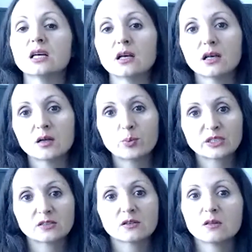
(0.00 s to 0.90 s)

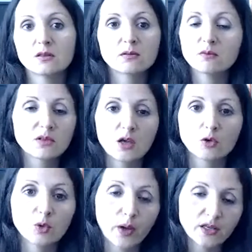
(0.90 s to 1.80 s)
but the
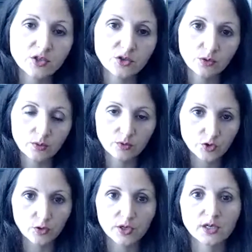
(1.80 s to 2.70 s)
only way is to
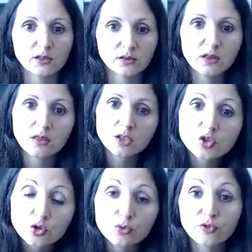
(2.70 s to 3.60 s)
learn the
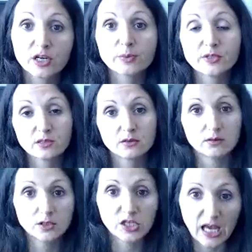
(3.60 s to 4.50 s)
2 verbs
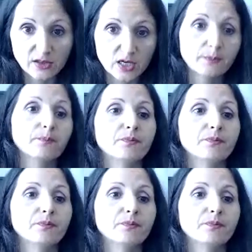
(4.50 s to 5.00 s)
together.